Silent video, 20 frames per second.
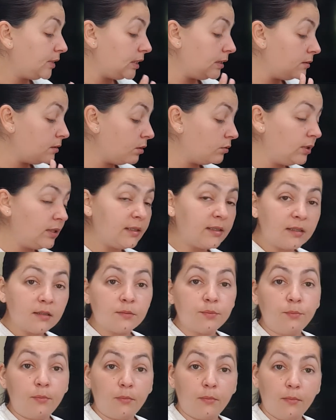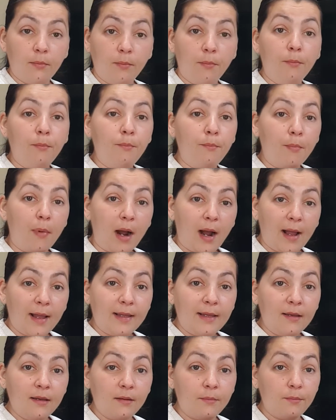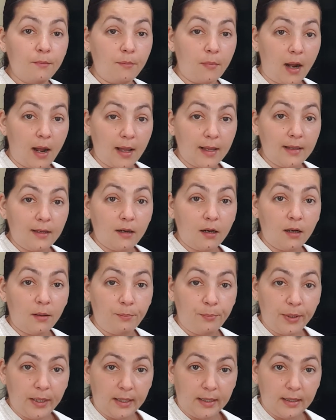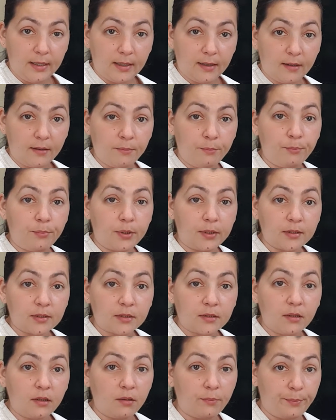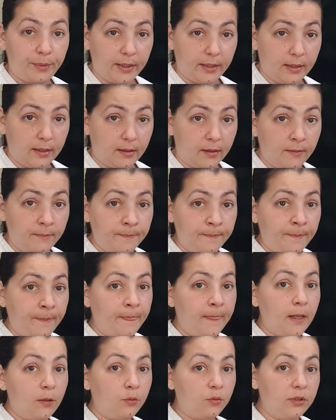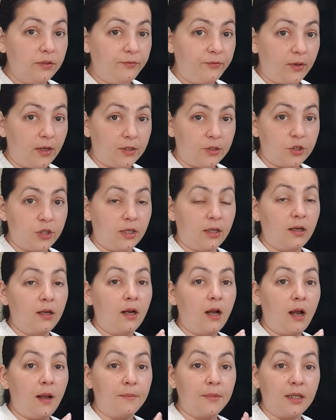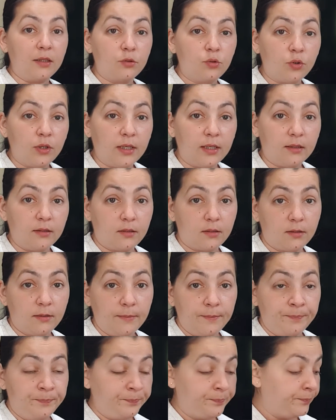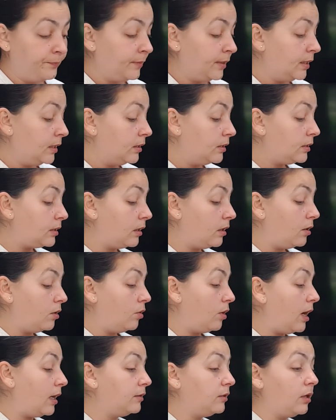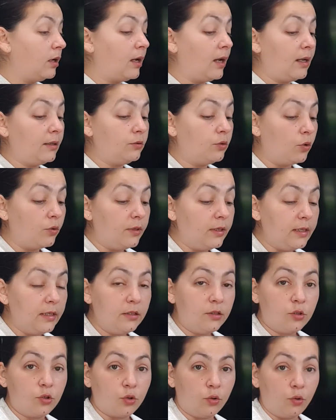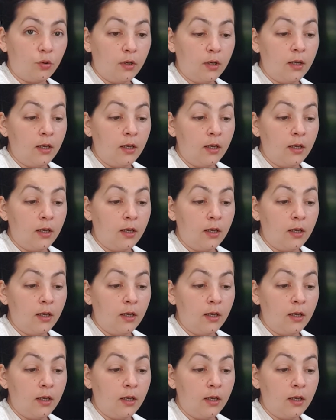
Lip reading: So this is my opinion, personal opinion with the flushing. I'm not doing it. So I don't need to.